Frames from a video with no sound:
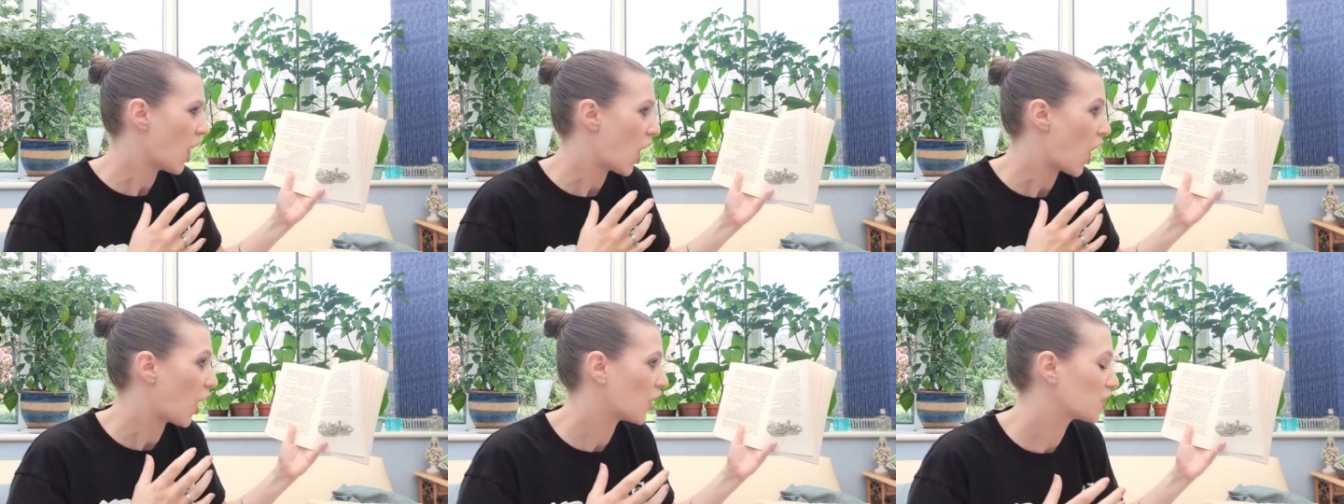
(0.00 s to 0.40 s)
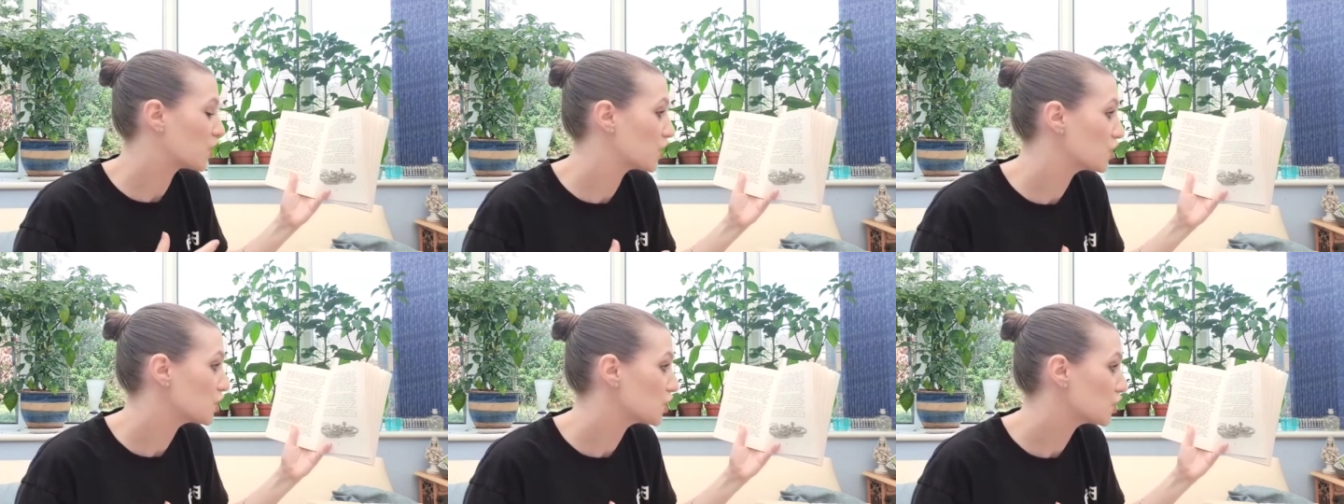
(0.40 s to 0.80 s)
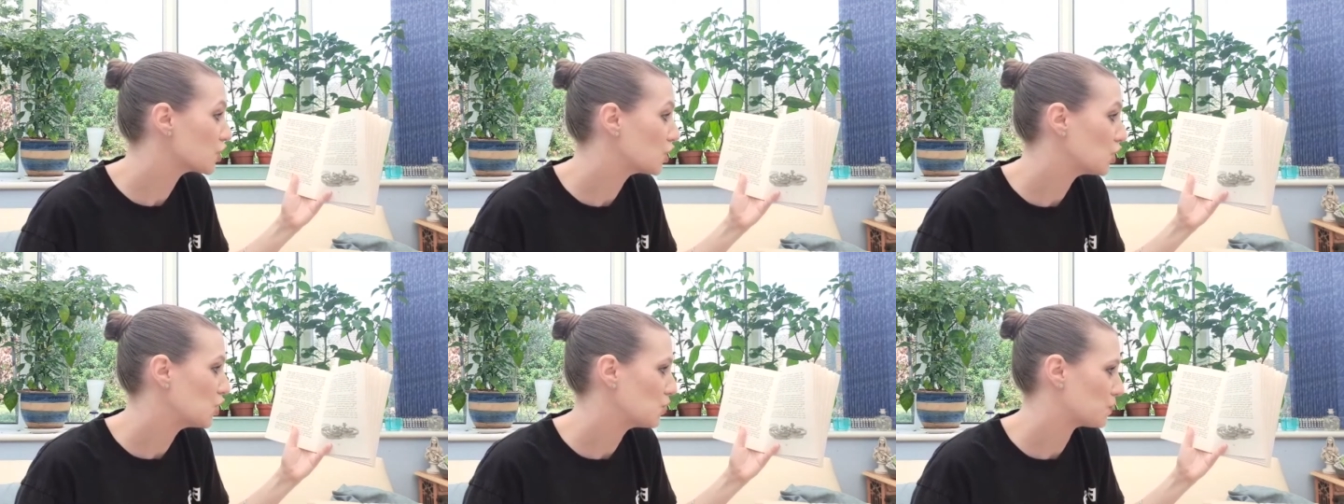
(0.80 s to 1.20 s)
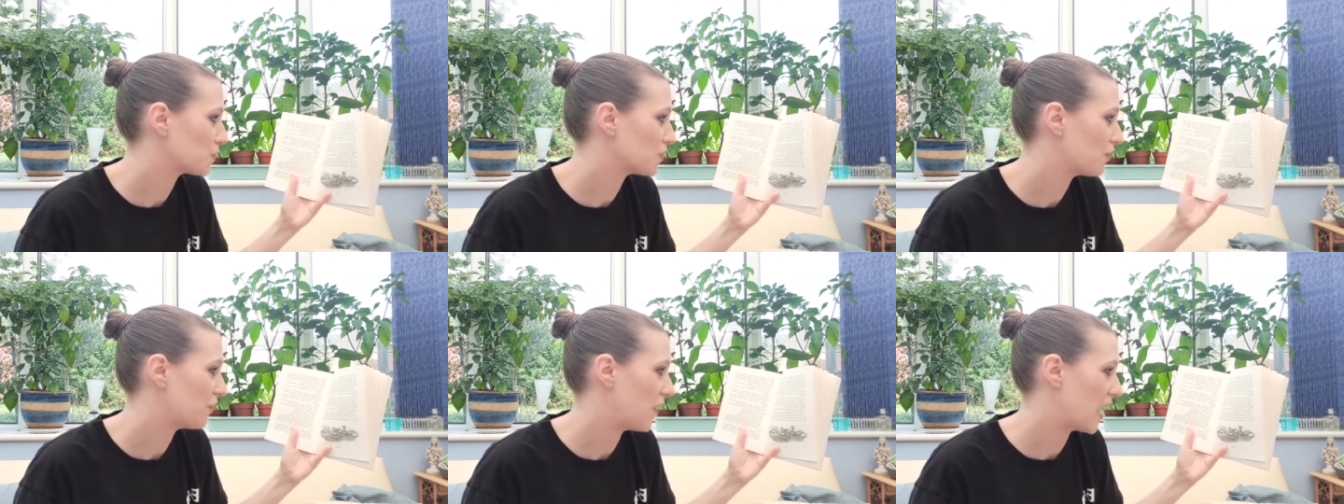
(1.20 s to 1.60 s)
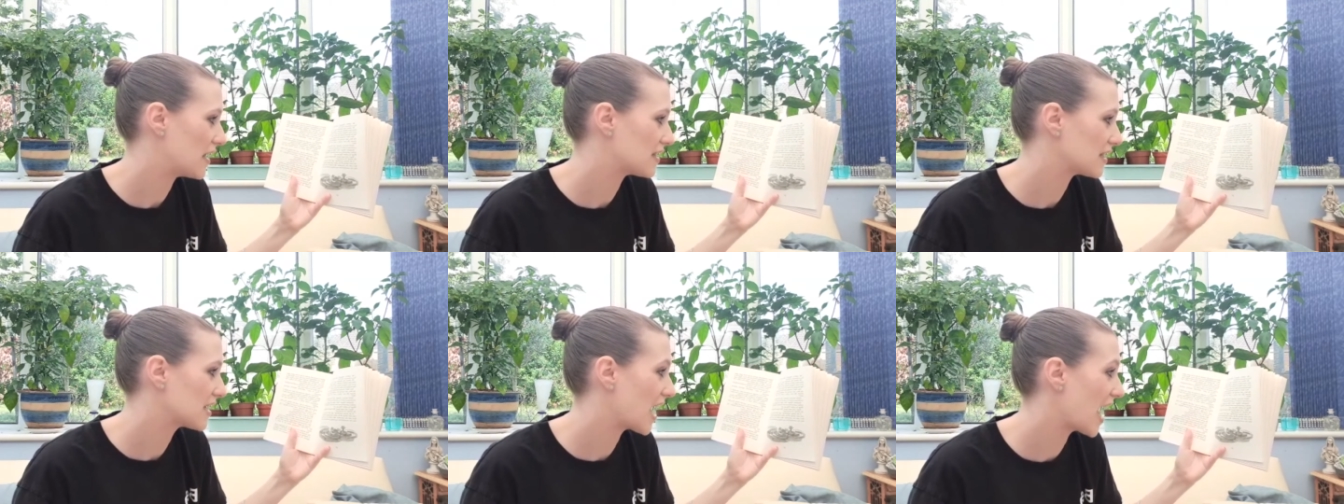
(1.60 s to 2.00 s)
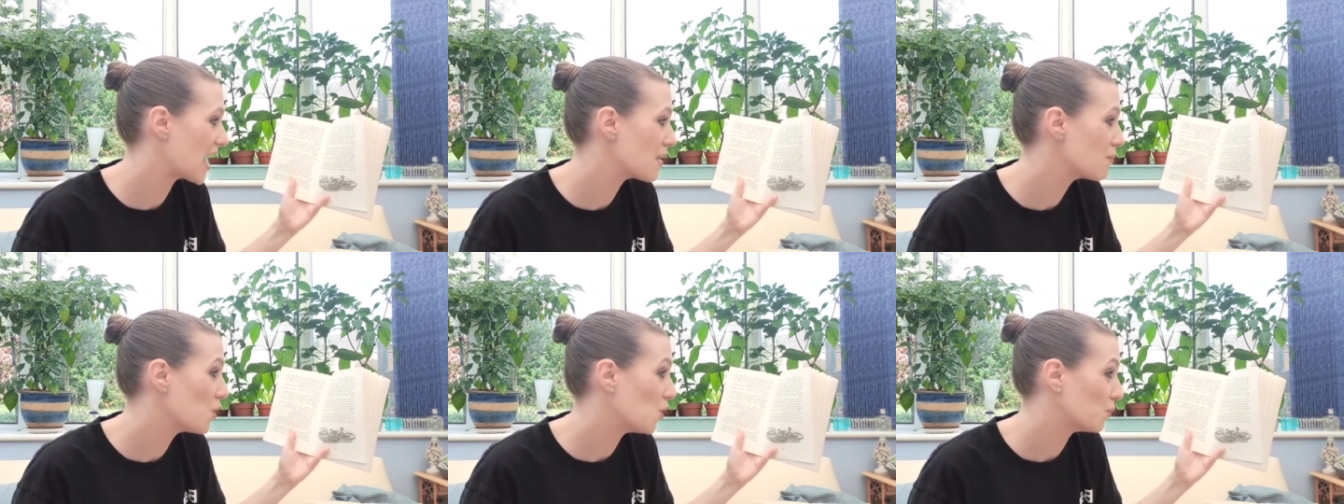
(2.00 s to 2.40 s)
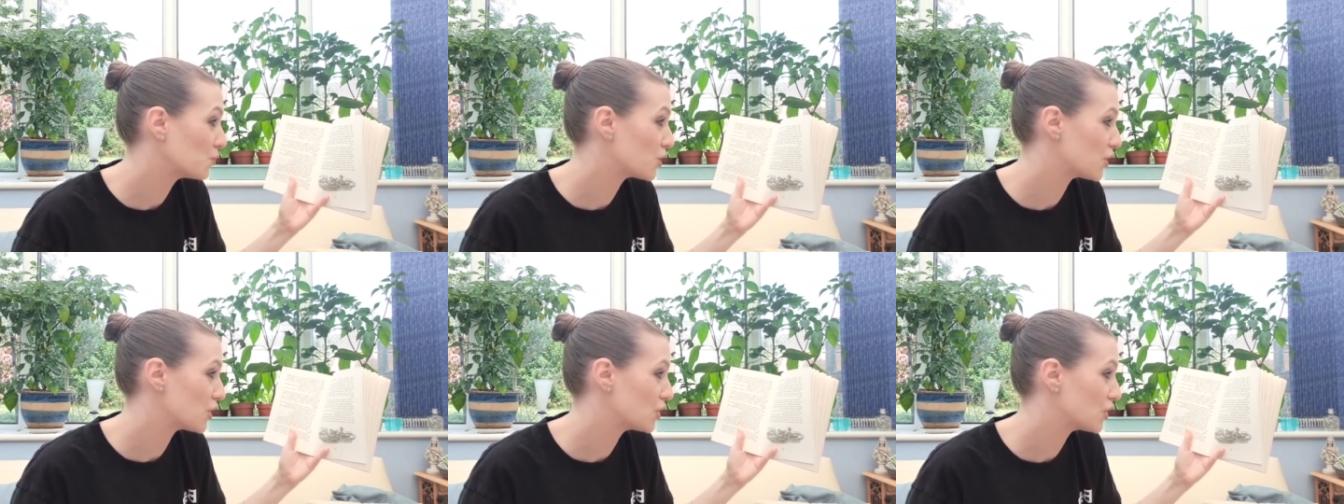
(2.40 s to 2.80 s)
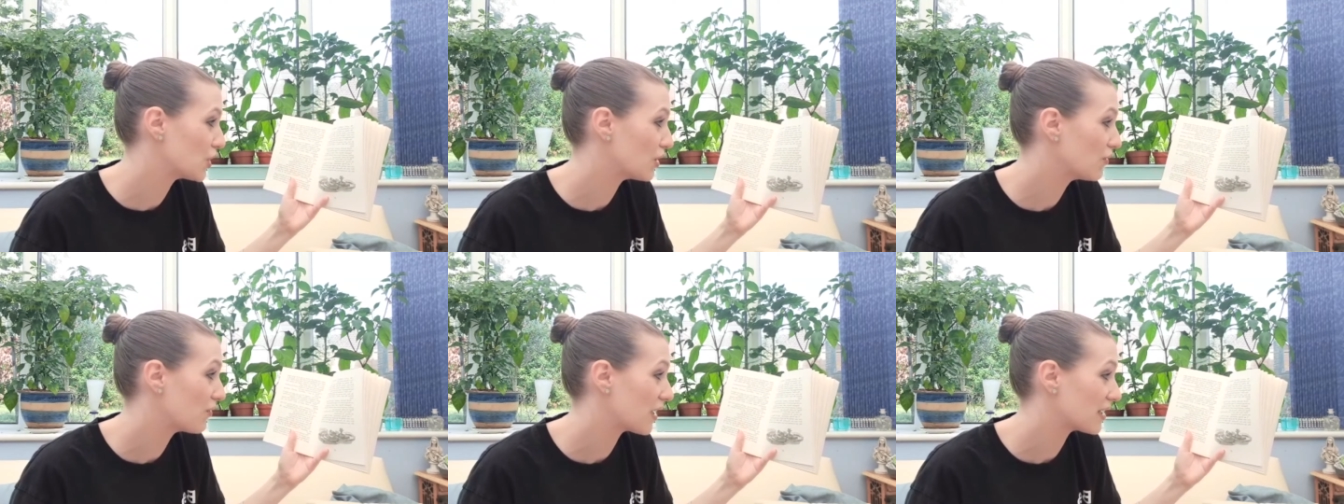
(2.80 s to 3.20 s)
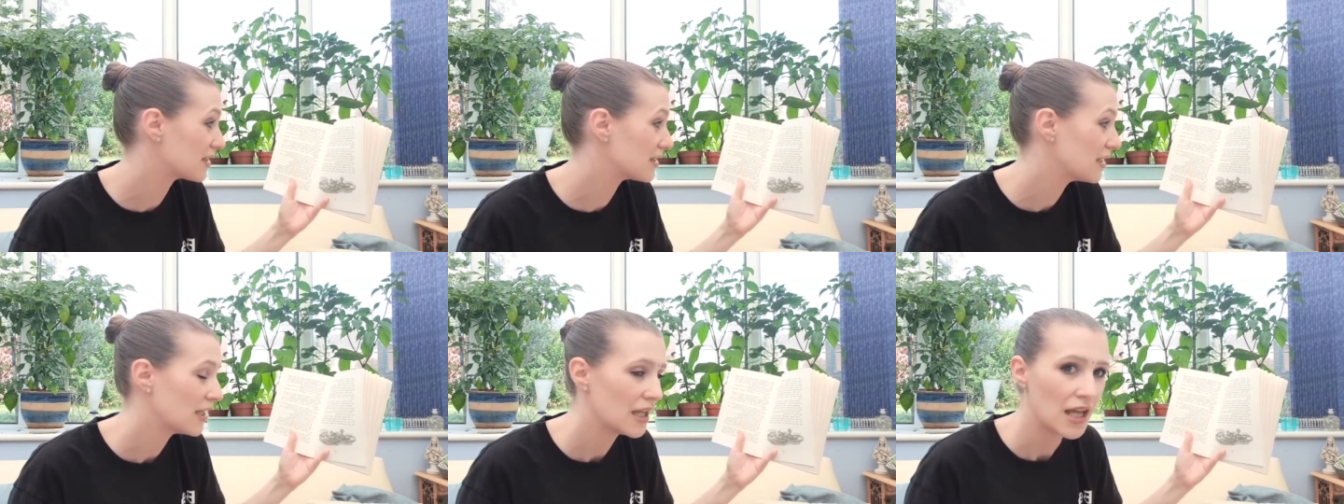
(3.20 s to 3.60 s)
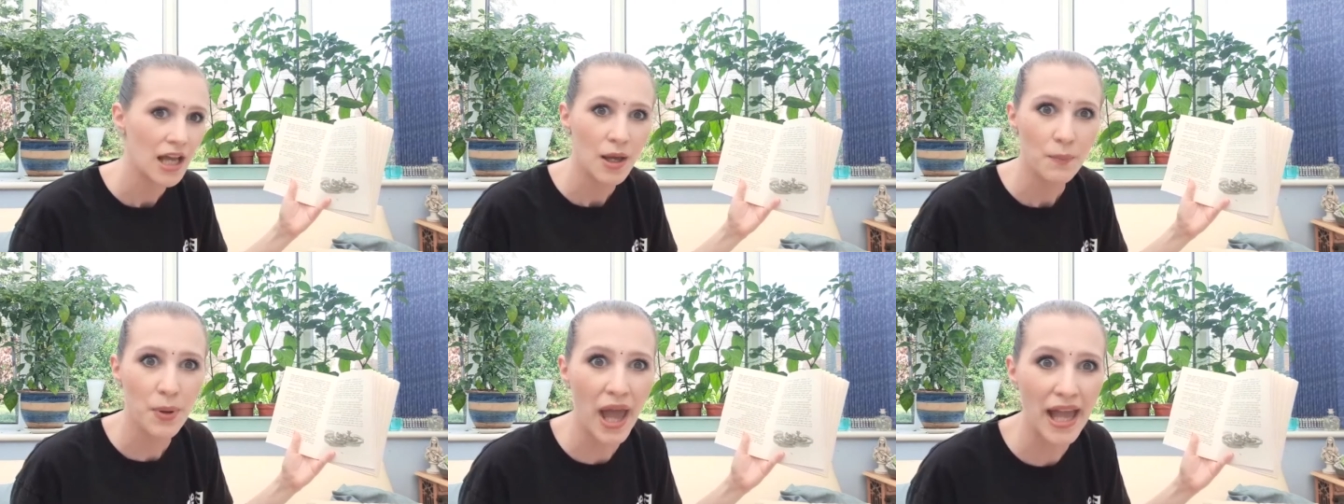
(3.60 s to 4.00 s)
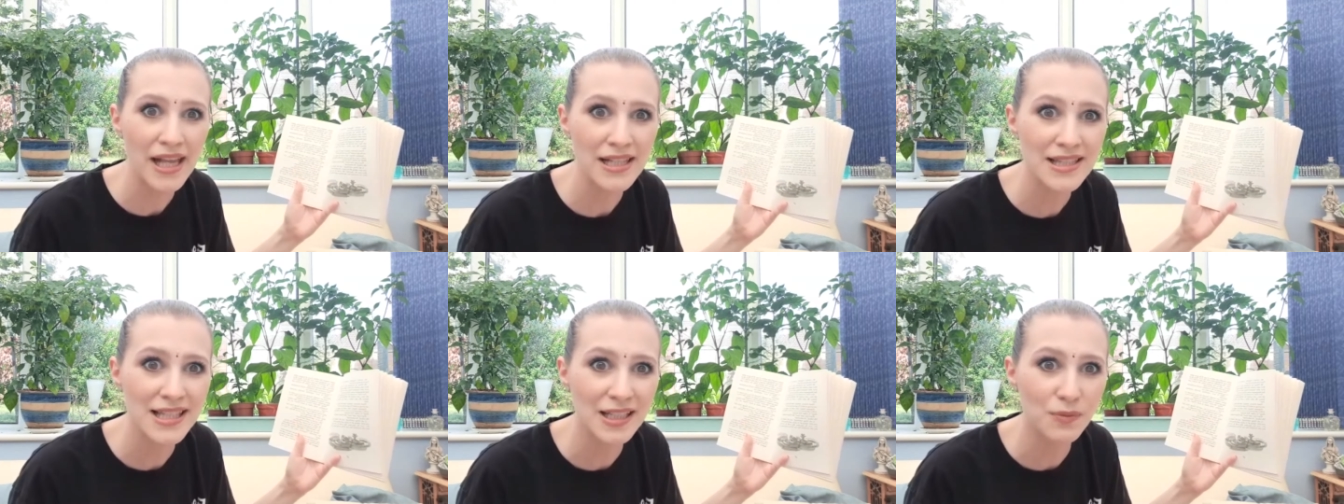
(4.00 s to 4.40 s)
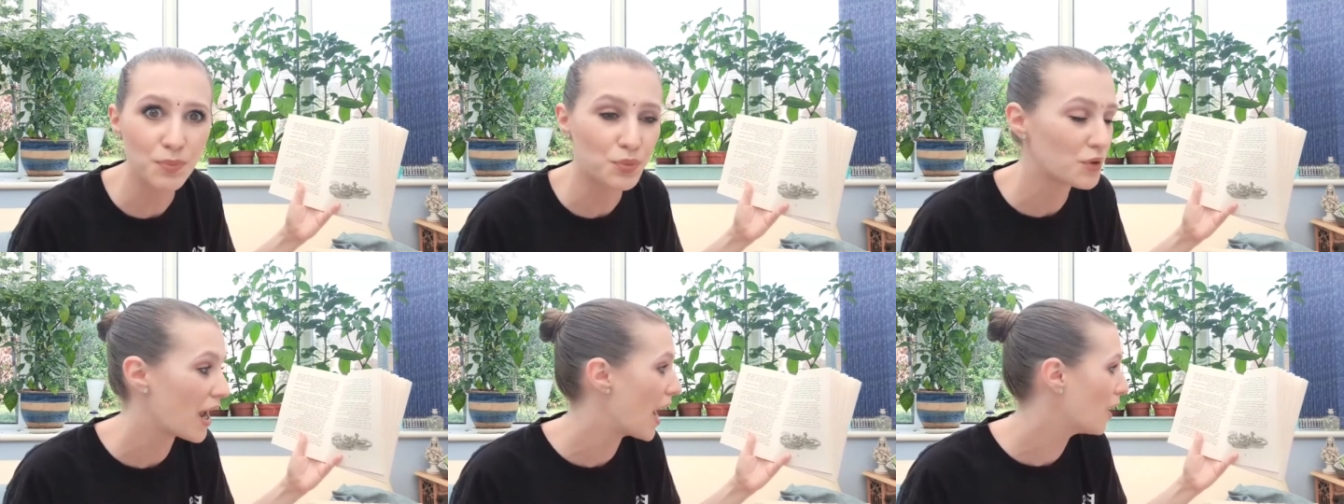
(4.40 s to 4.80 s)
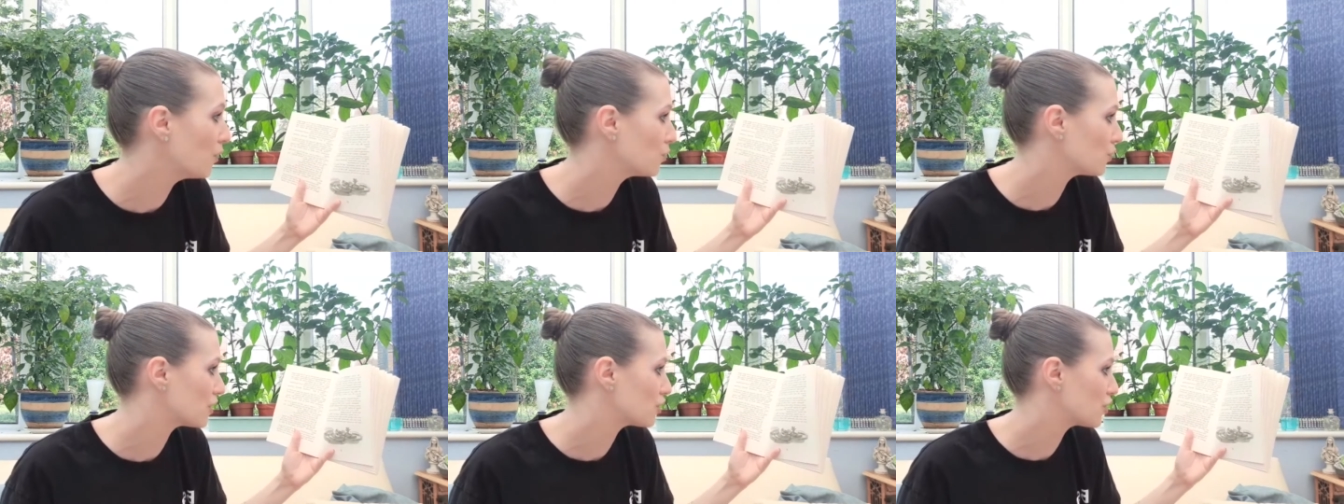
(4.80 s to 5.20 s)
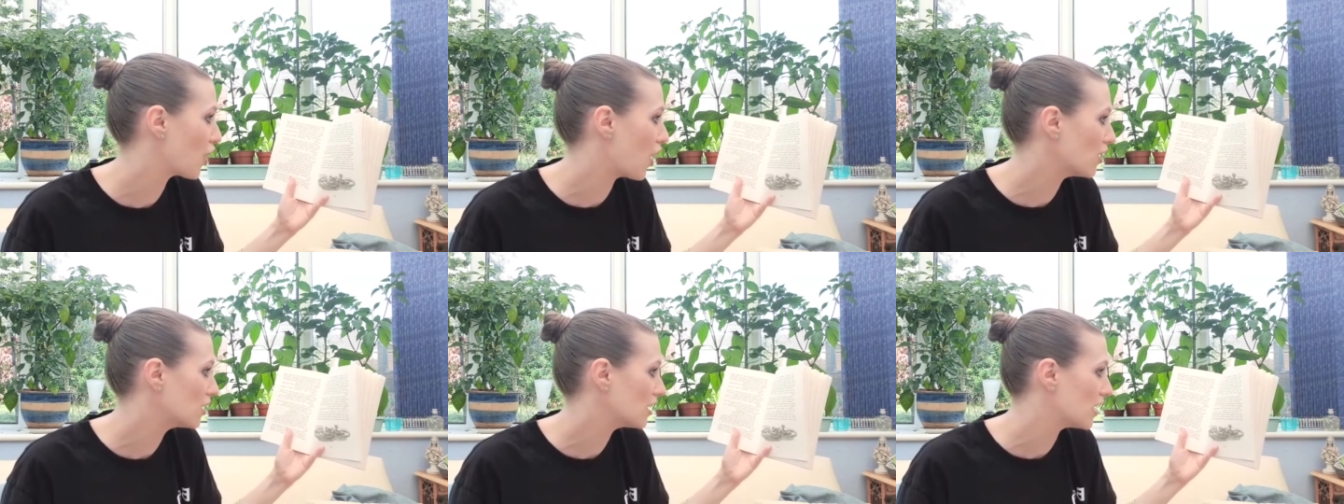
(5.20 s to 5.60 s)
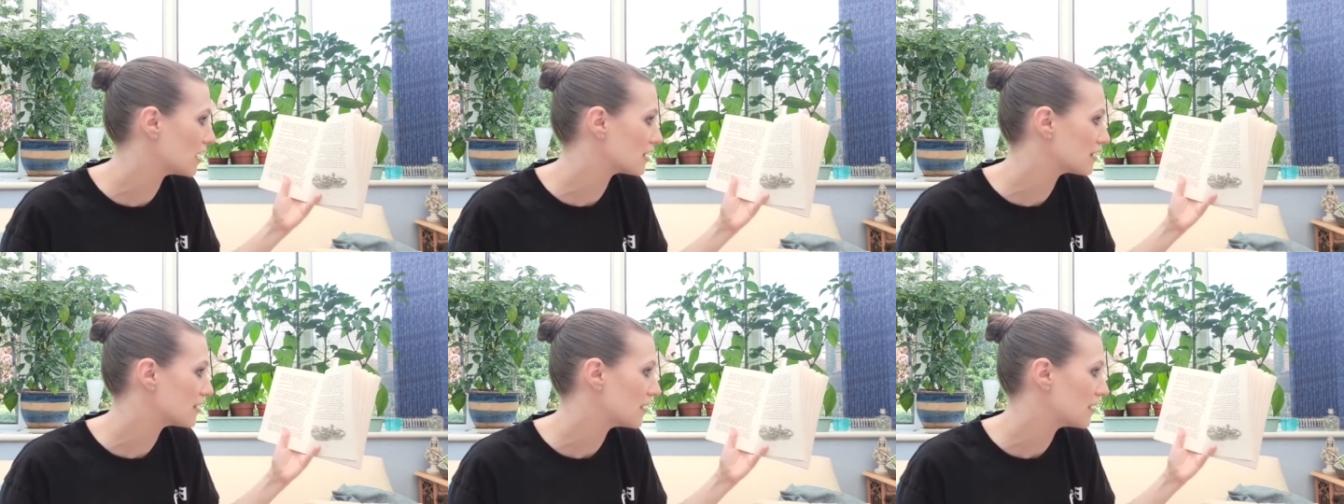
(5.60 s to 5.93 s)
Augustus Gloop's face came up to the surface, painted brown with chocolate.